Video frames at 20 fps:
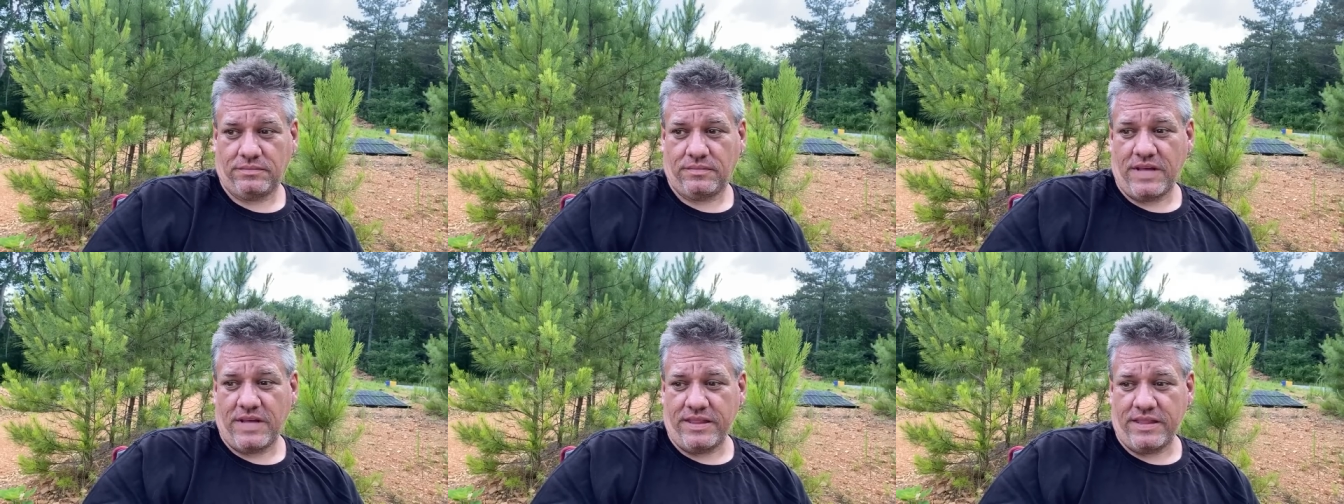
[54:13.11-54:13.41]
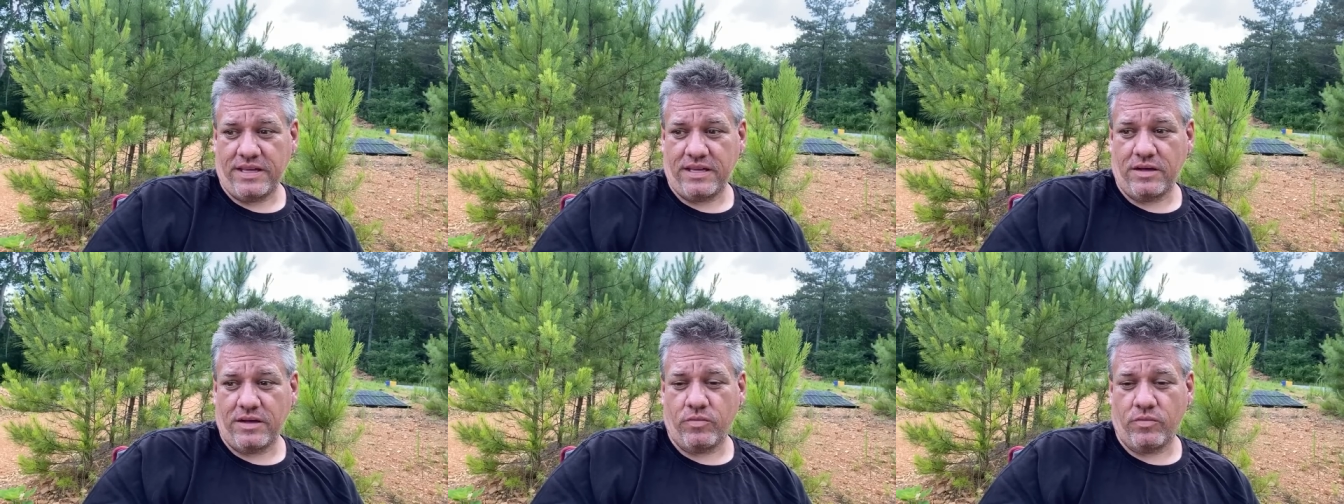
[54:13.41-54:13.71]
I
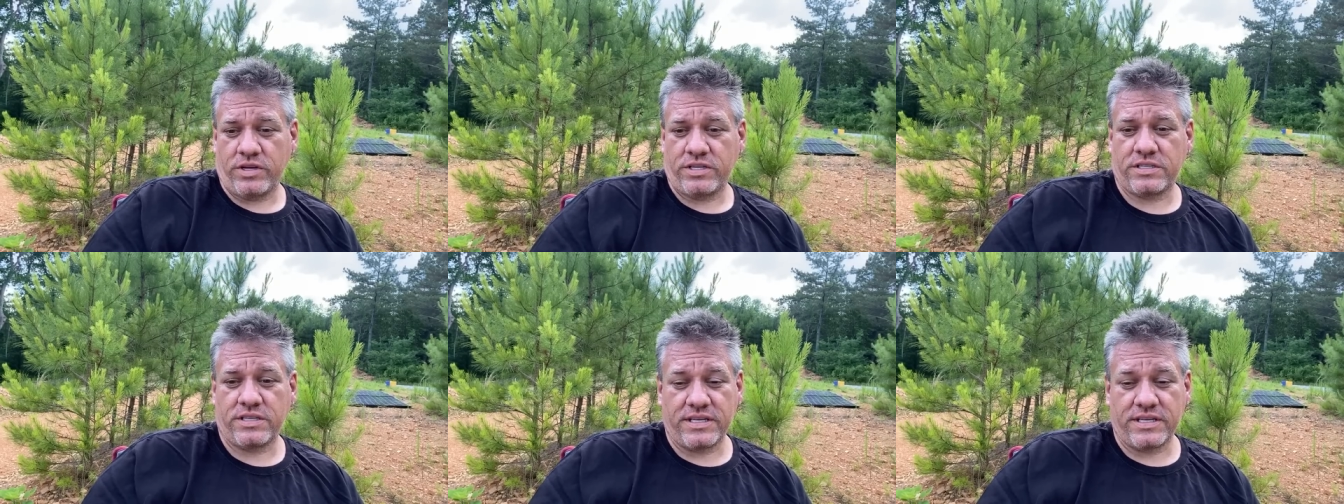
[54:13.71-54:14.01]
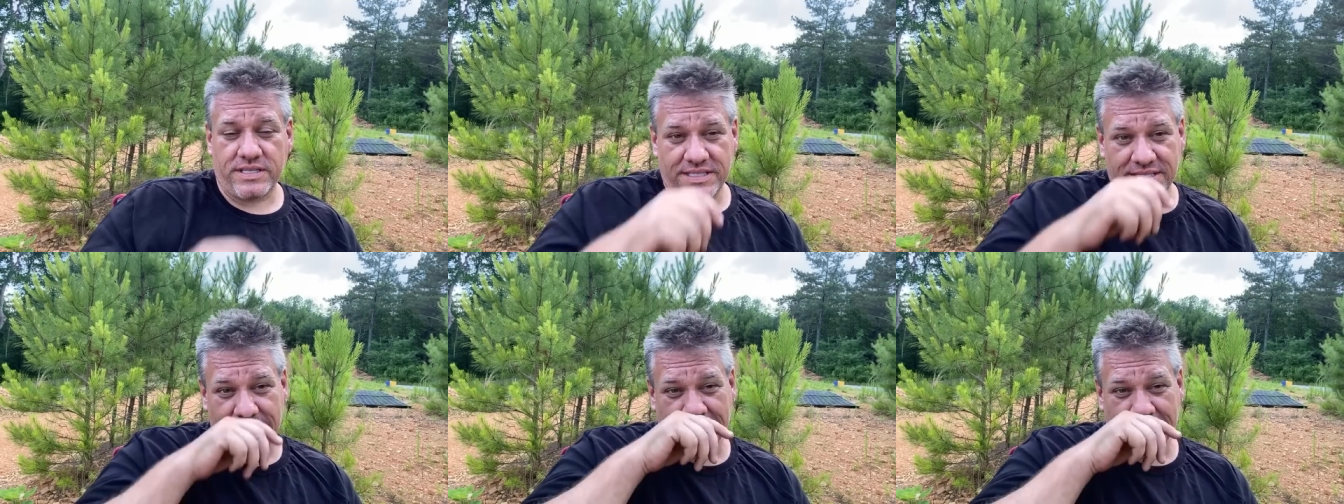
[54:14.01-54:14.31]
think
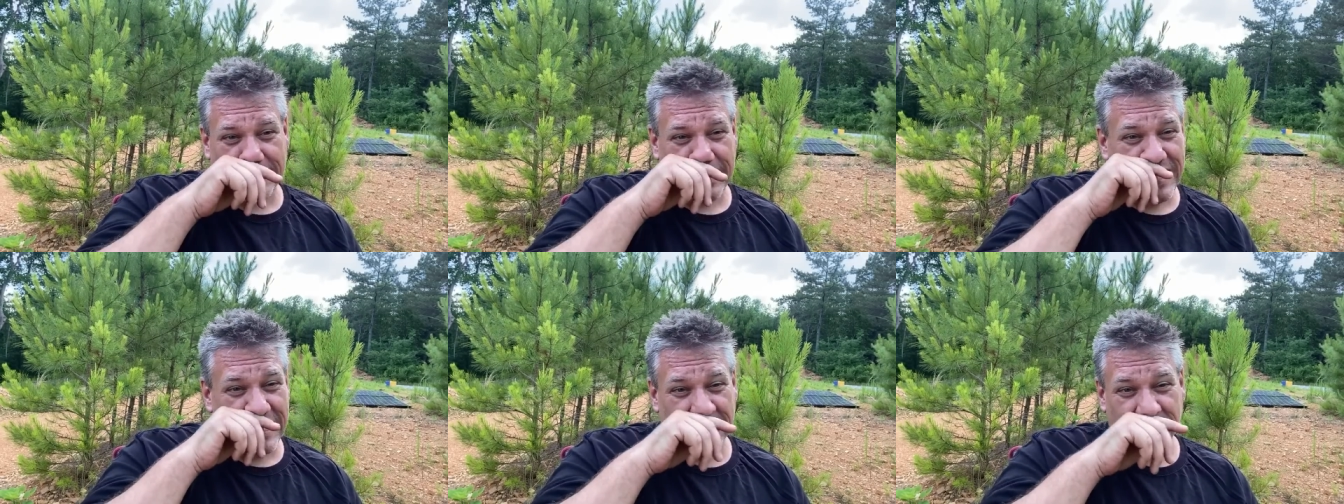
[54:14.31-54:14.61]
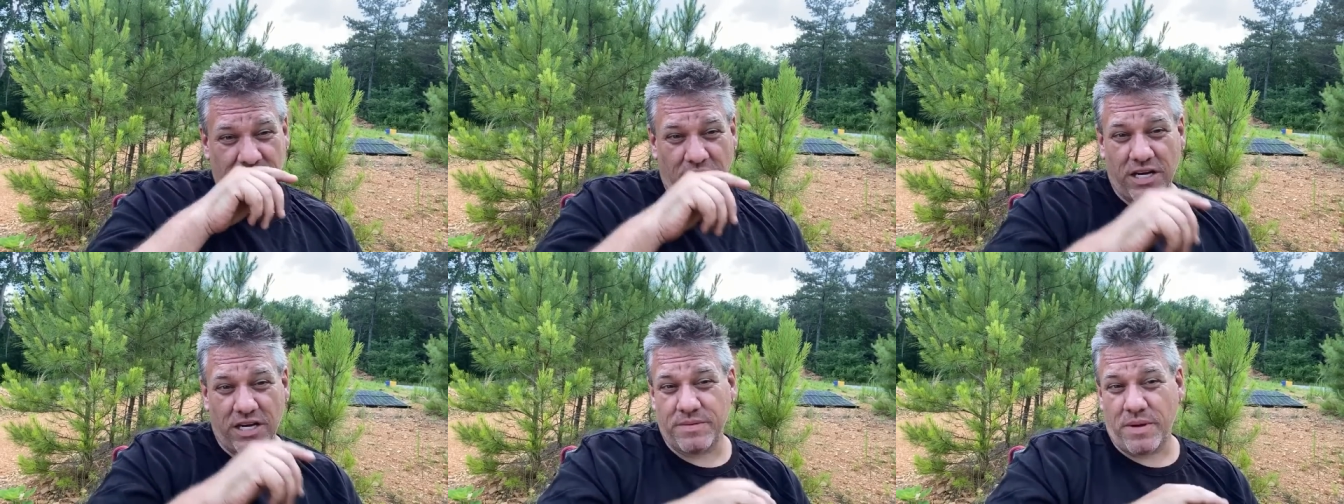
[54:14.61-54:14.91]
originally he
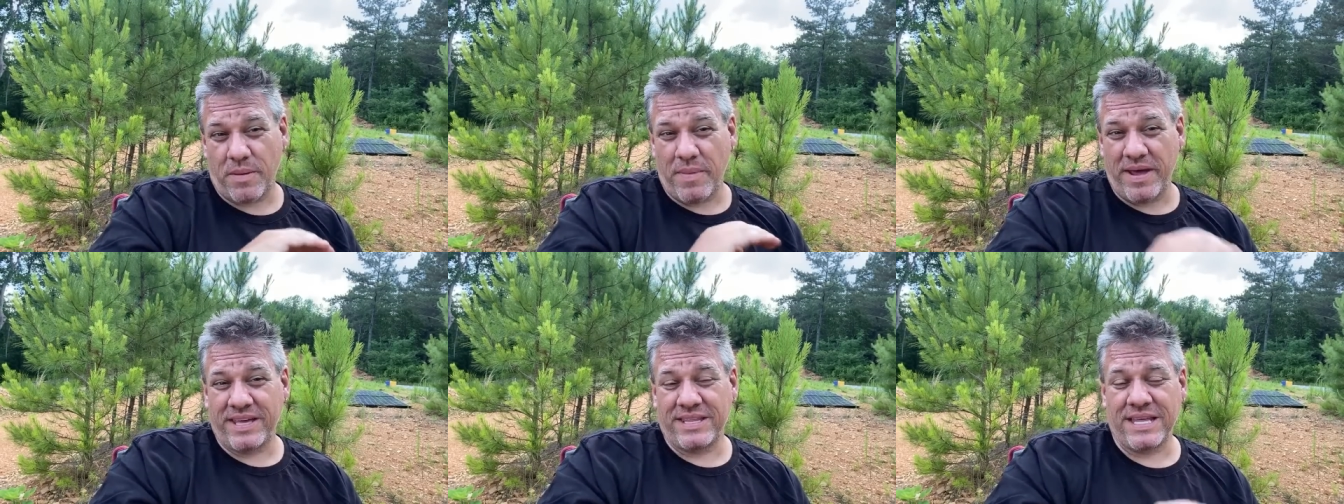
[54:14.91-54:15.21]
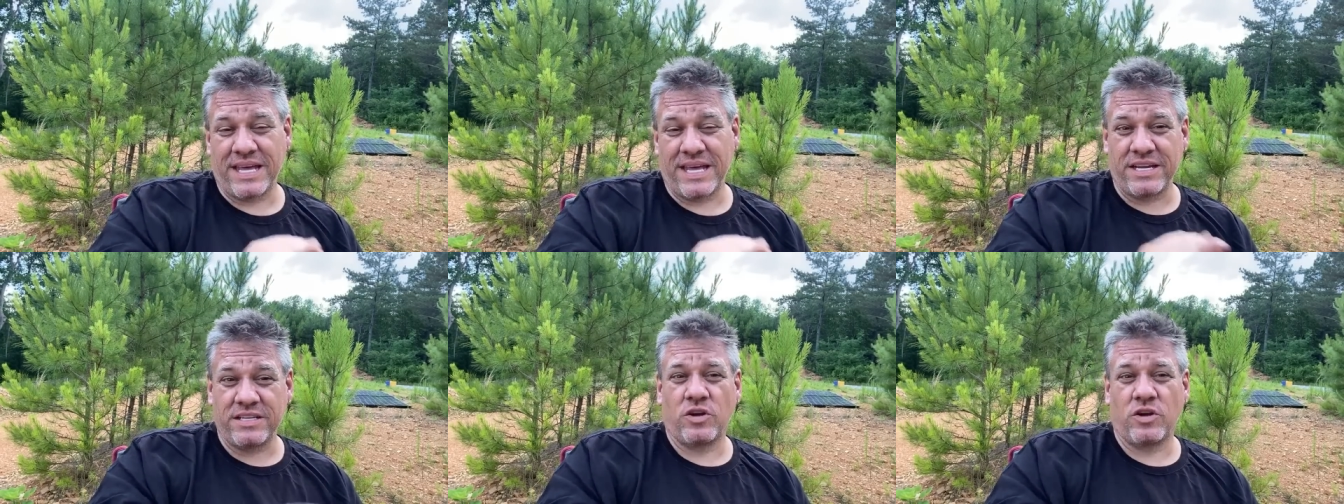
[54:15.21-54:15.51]
had talked about making
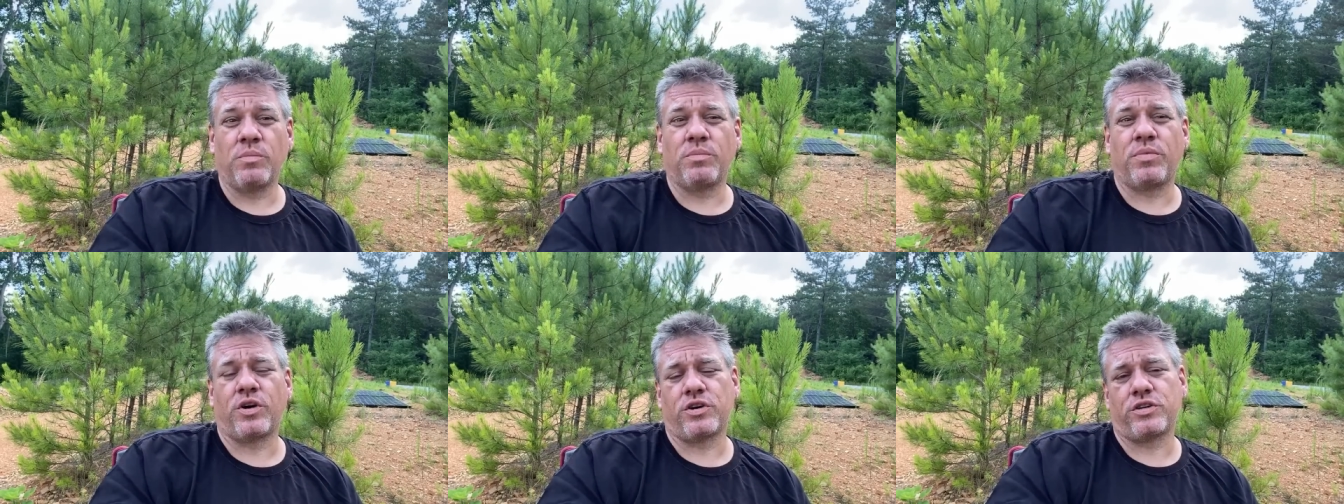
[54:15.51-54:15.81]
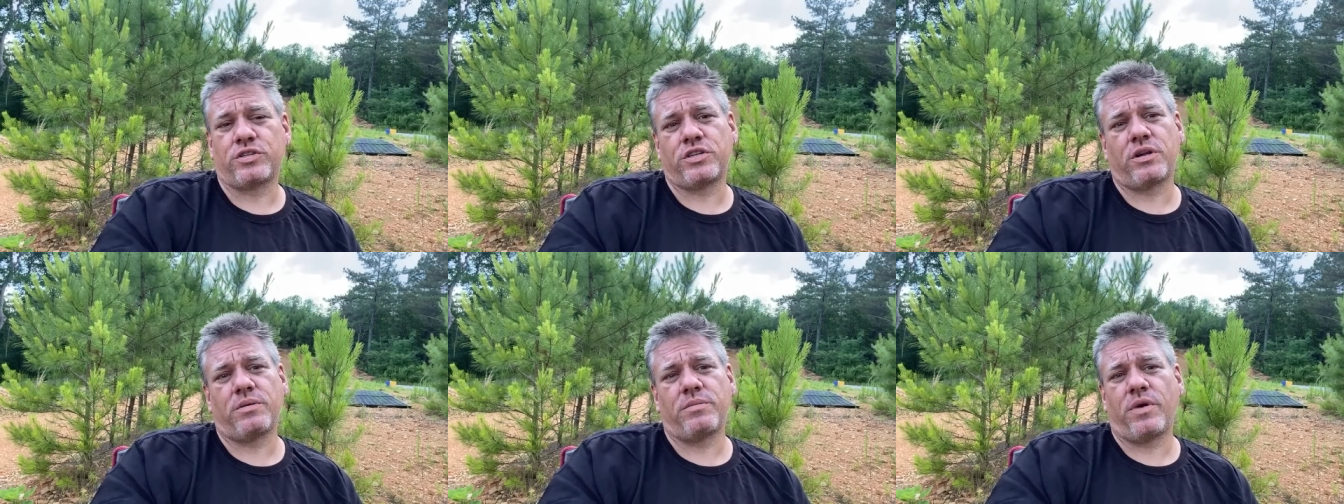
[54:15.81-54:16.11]
that his own
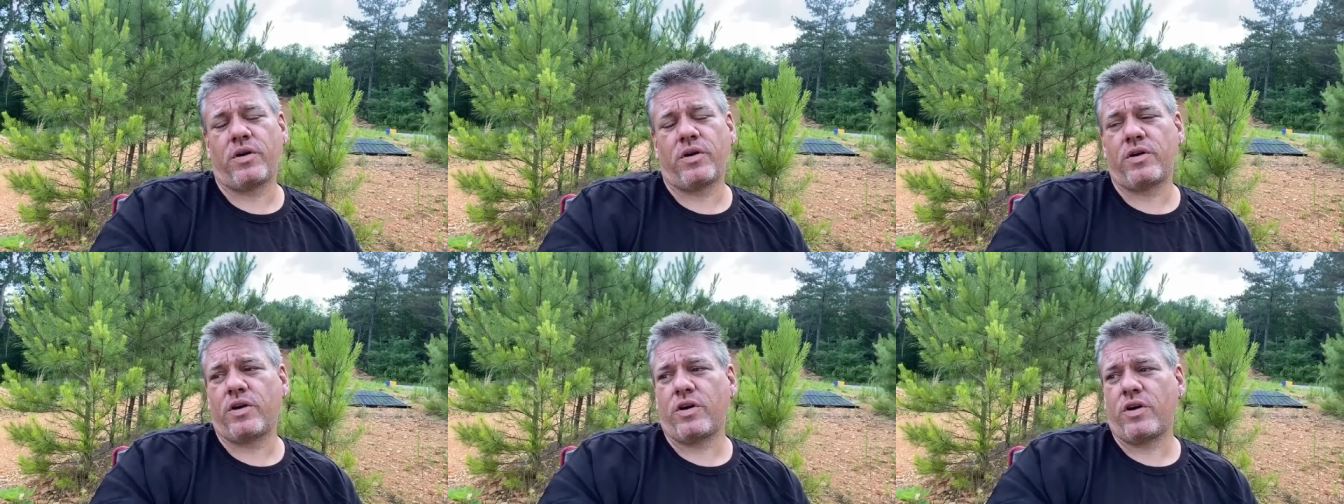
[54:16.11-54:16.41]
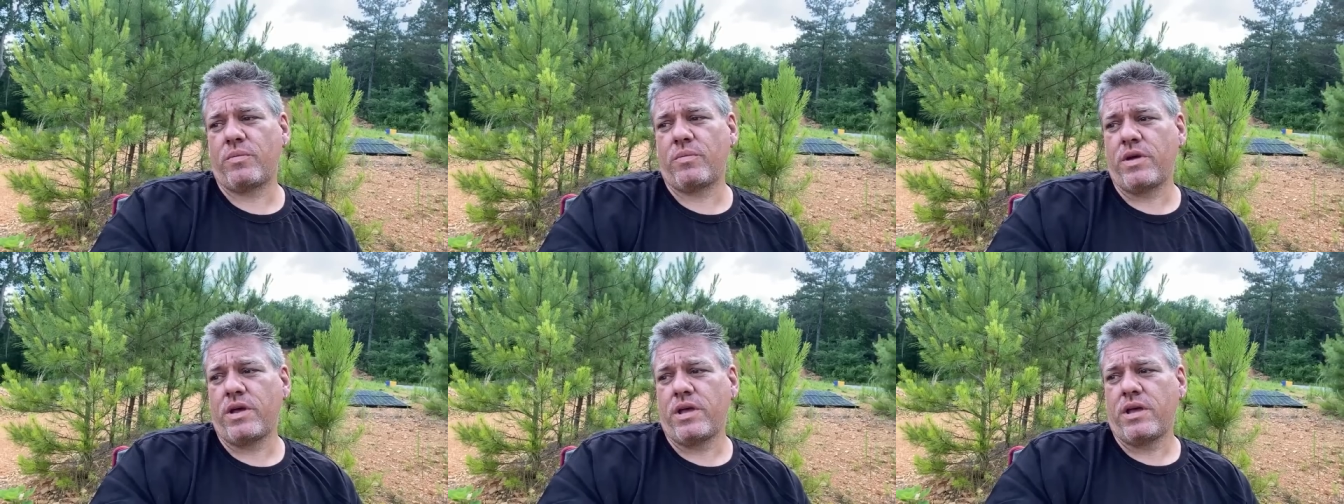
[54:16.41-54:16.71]
personal motorhome,